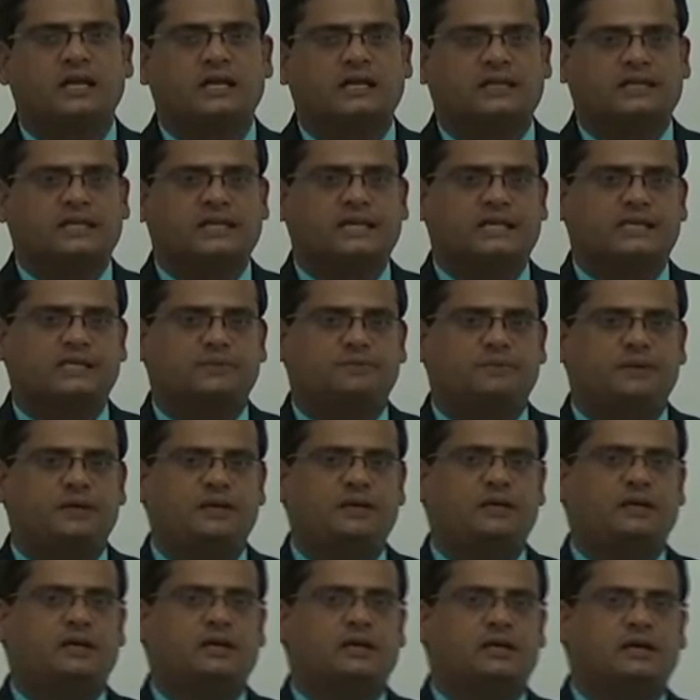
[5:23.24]

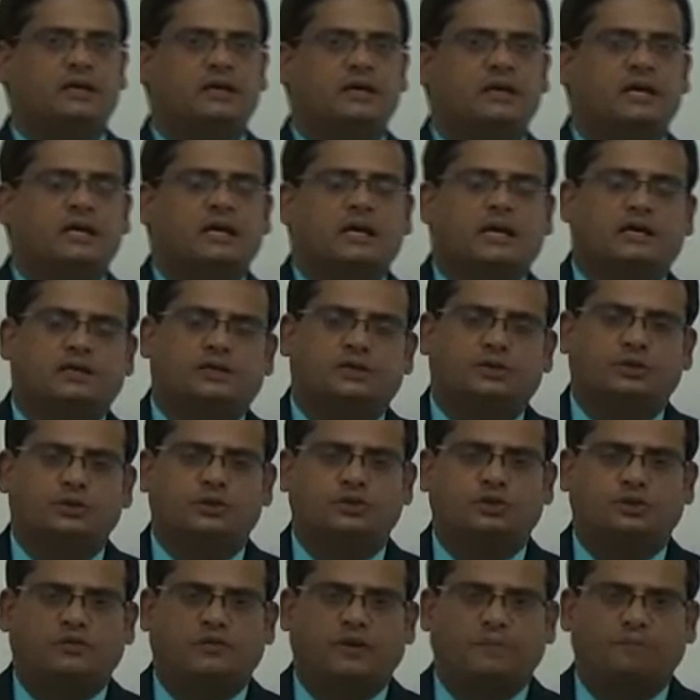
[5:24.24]
JSP is
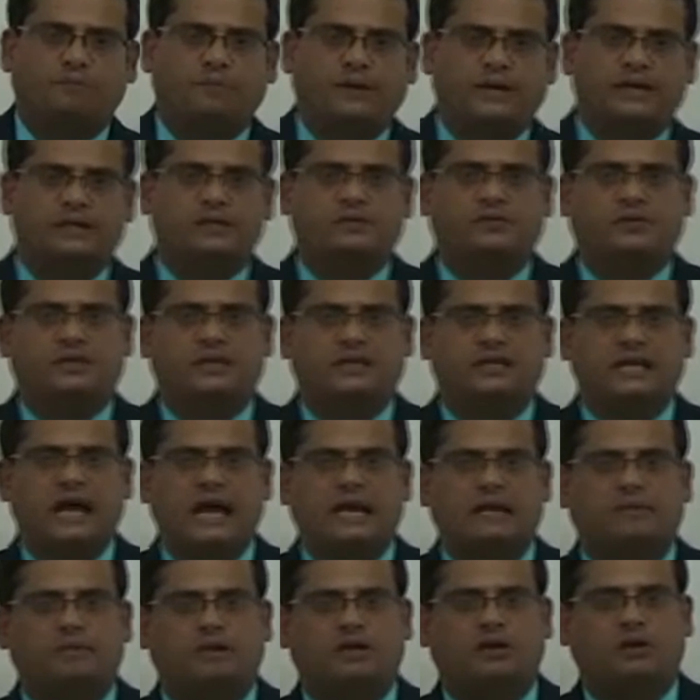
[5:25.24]
used to web page with the
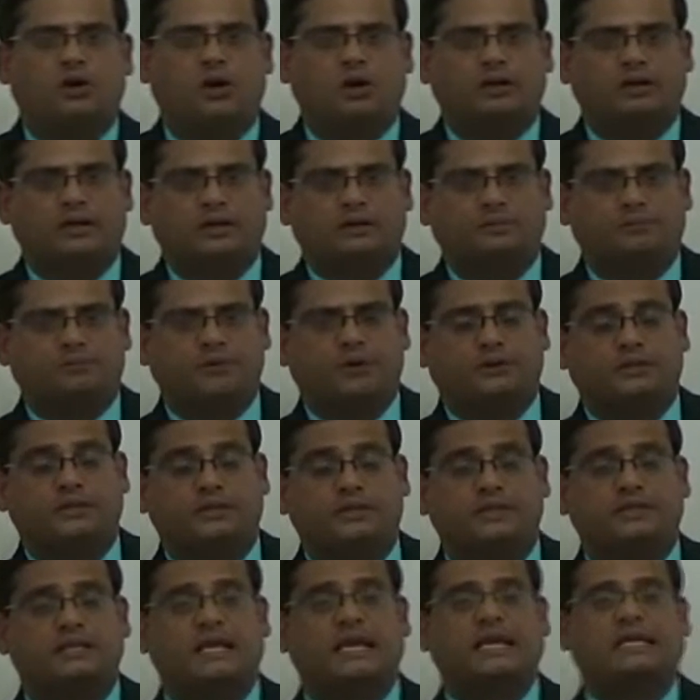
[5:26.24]
dynamic content,
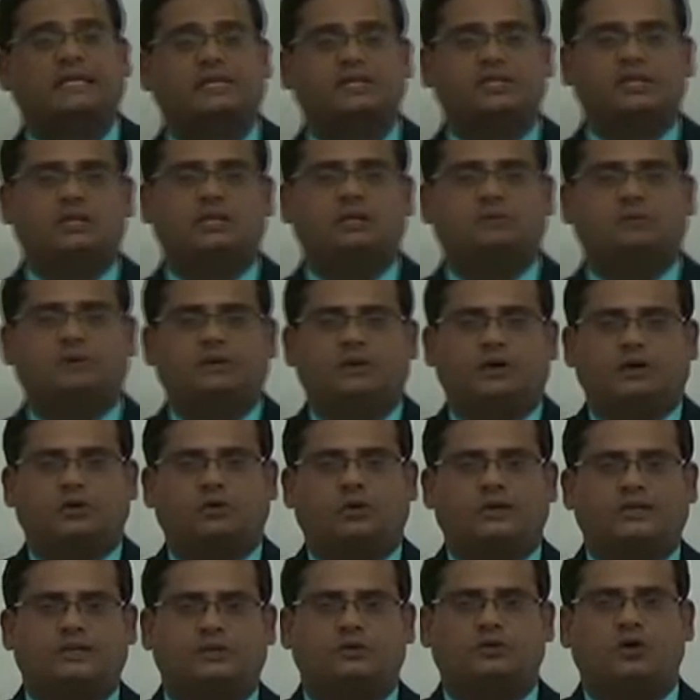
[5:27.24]
processes HTTP
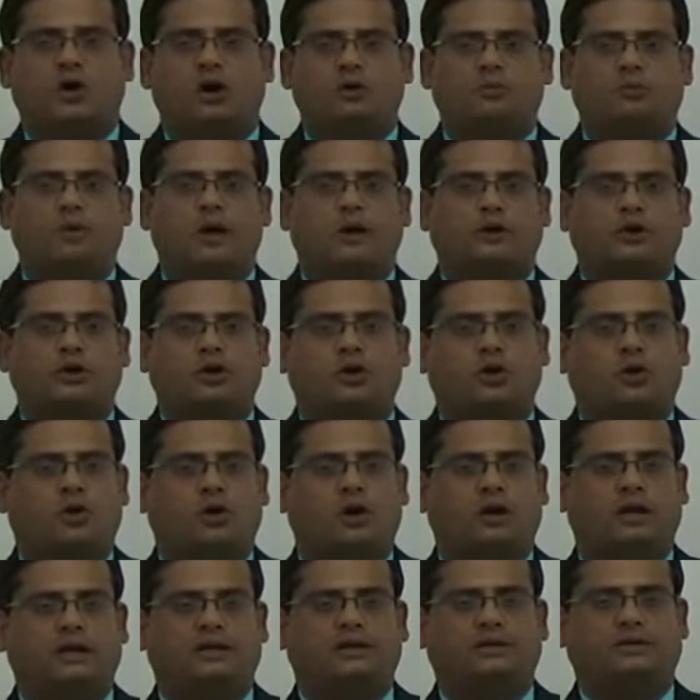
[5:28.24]
request non-blocking
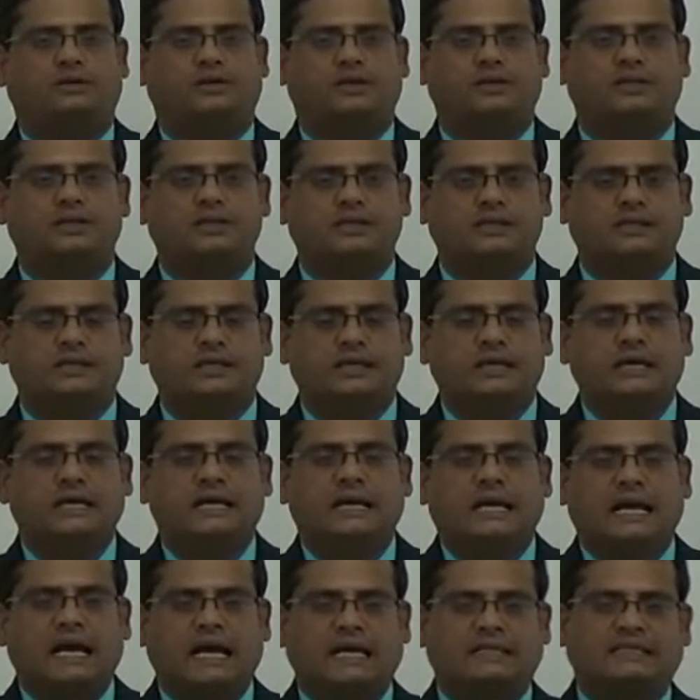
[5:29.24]
call and returns
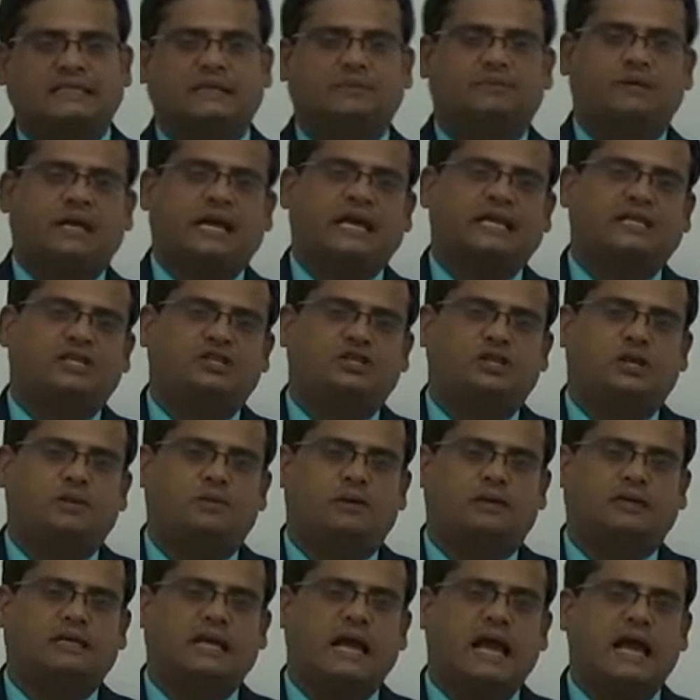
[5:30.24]
except
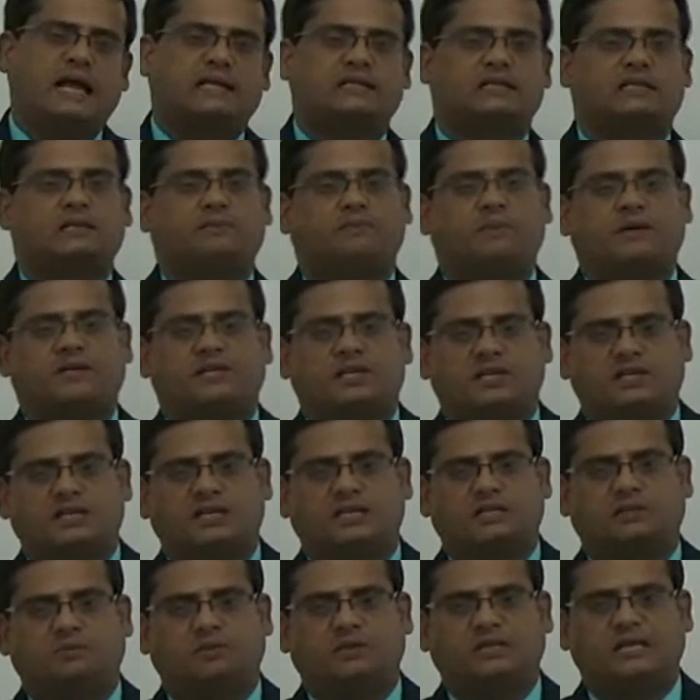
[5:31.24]
HTML tags, special
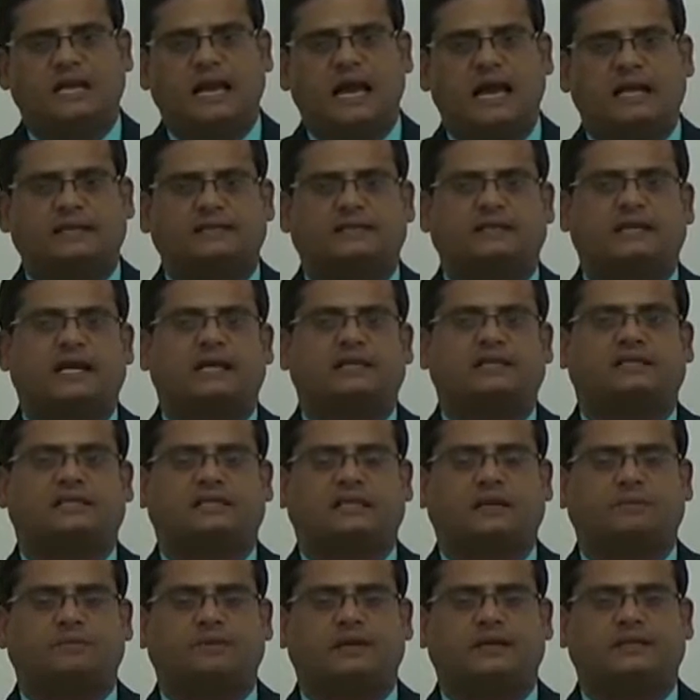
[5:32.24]
ESP tags and
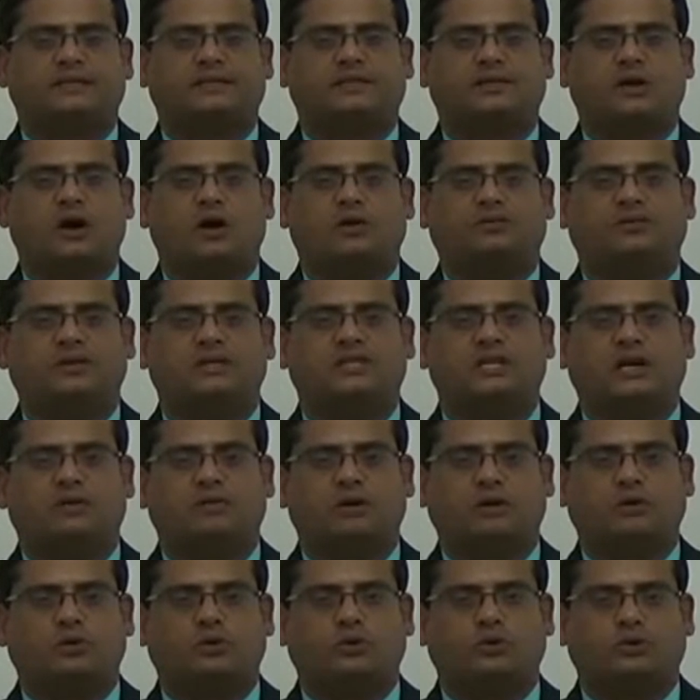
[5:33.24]
scriptlets of the
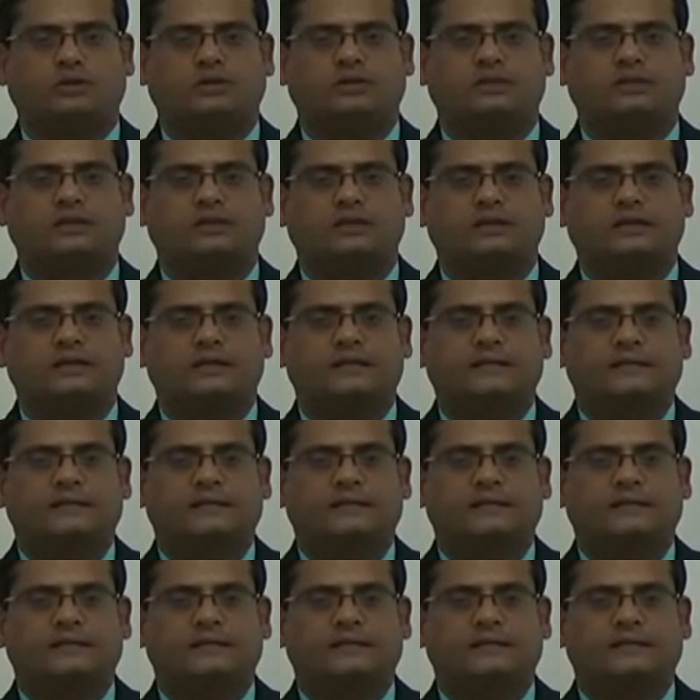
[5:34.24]
Java codes.